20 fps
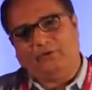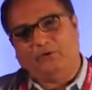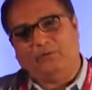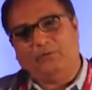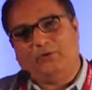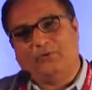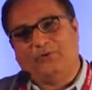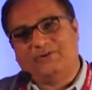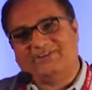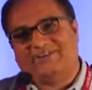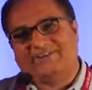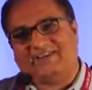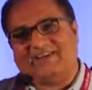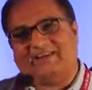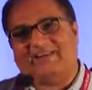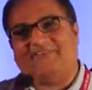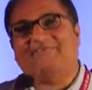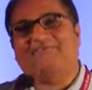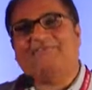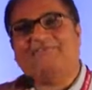Lobo
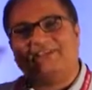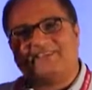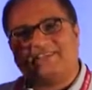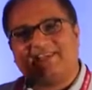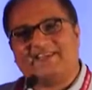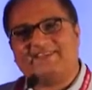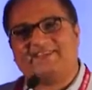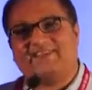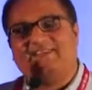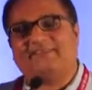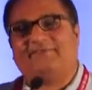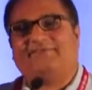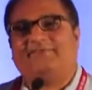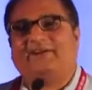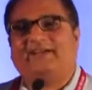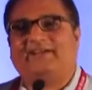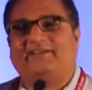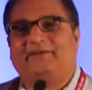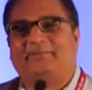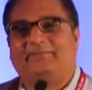was emphasizing the
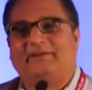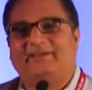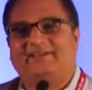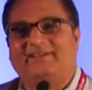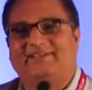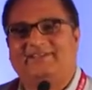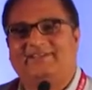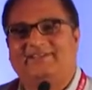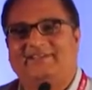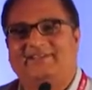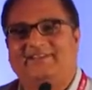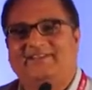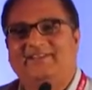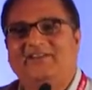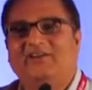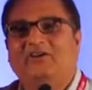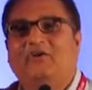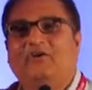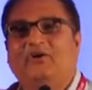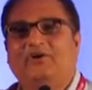fact repeatedly.